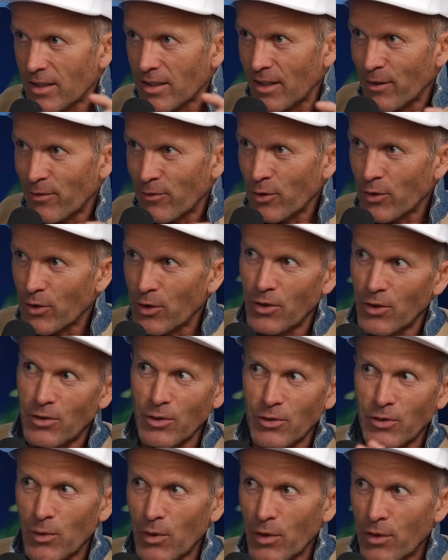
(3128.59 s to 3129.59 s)
Ideally, if you're
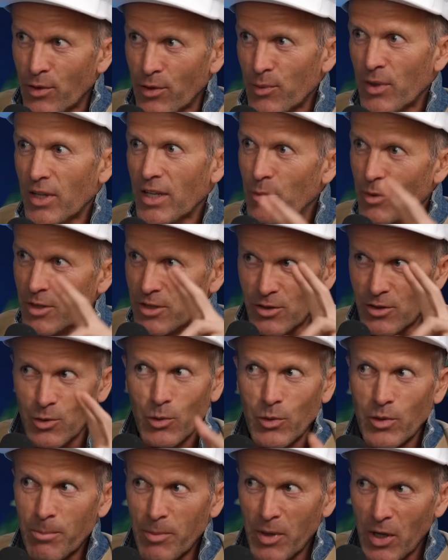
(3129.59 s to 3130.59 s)
good, you'll do a three, which
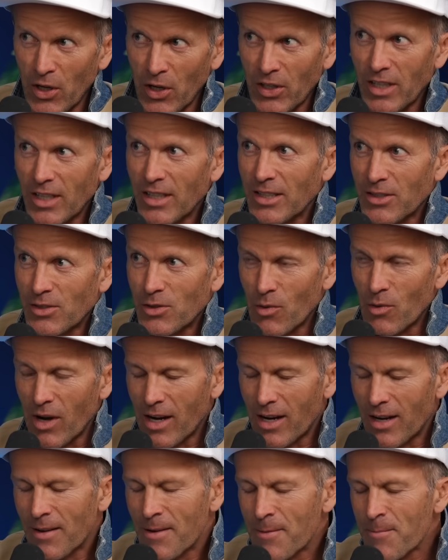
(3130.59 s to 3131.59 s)
is called a birdie. That's
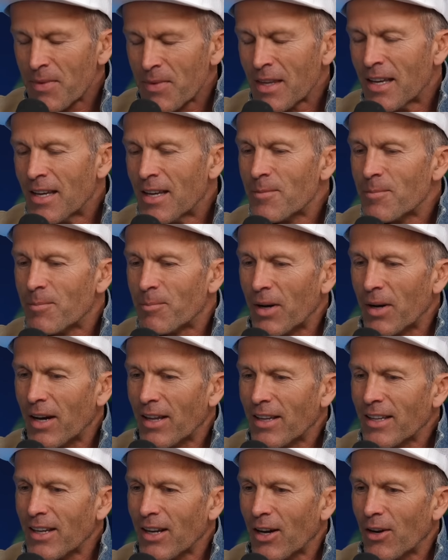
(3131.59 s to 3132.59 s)
great.
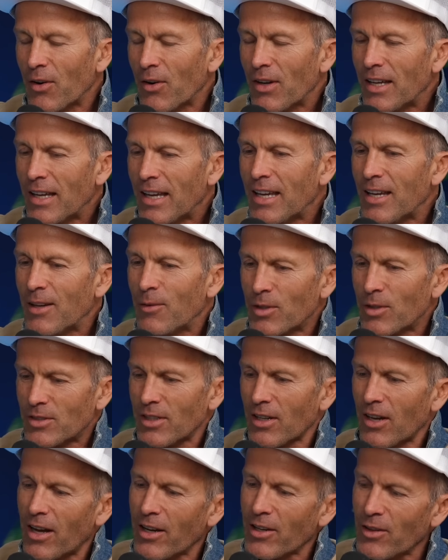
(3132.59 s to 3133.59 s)
But, you know, he
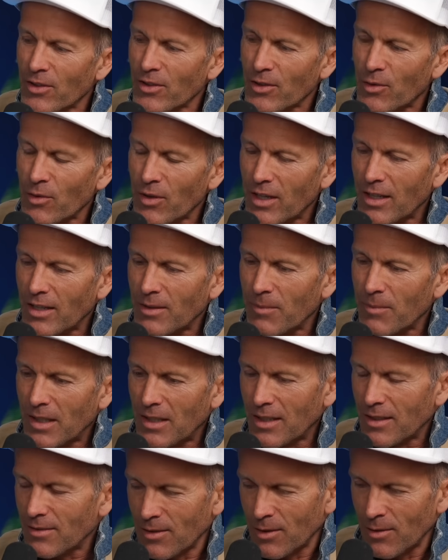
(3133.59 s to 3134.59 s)
was lying on the green,
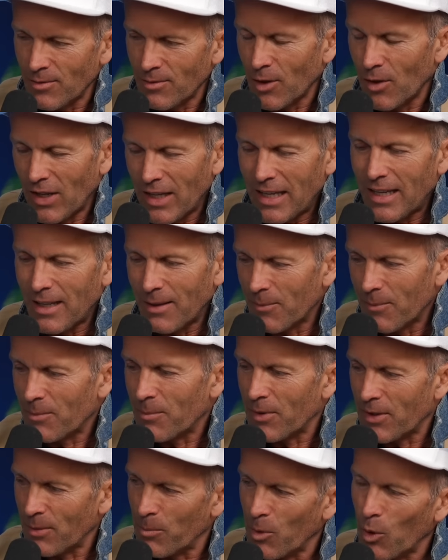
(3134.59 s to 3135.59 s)
meaning not he,
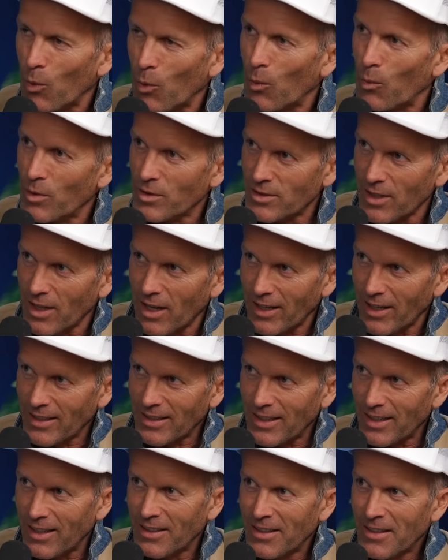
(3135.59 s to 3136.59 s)
but the ball was
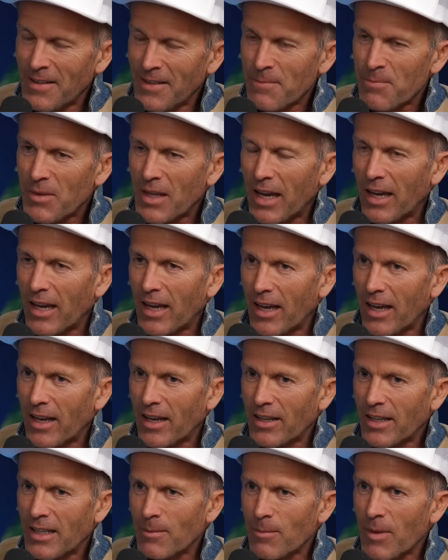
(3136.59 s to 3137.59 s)
lying there.
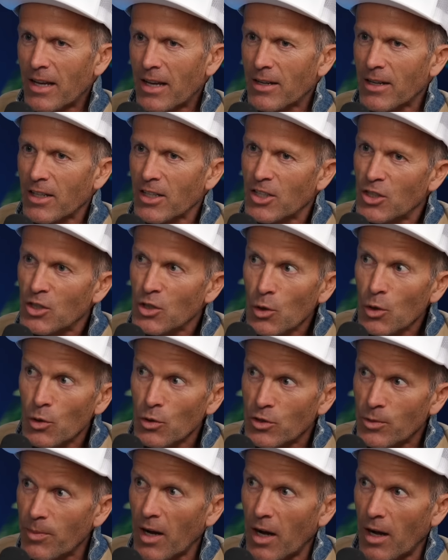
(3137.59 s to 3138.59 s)
And he made a
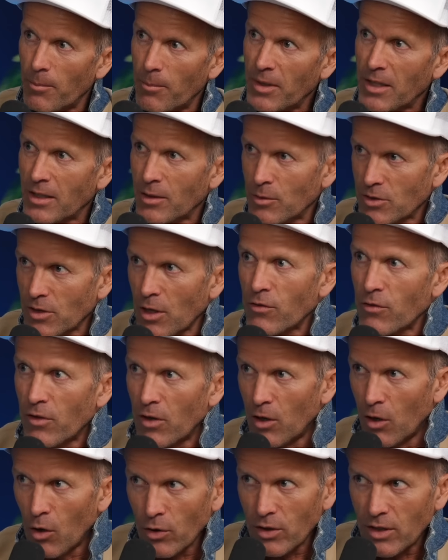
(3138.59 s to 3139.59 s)
huge putt, meaning it was
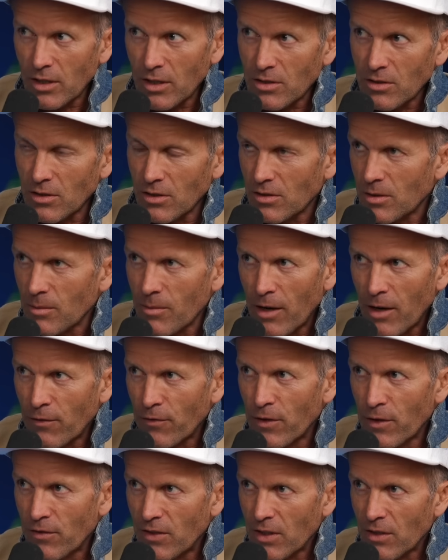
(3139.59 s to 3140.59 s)
over a long distance,
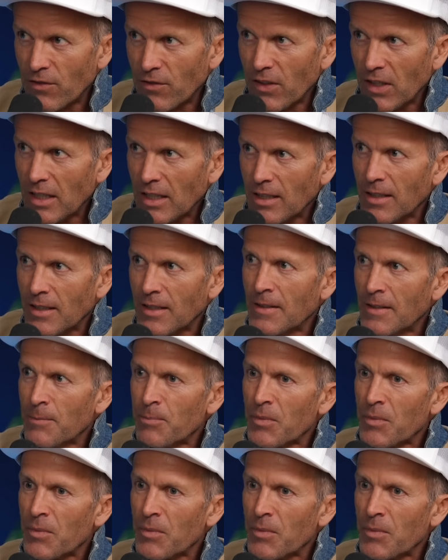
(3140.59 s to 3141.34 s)
about 50 feet.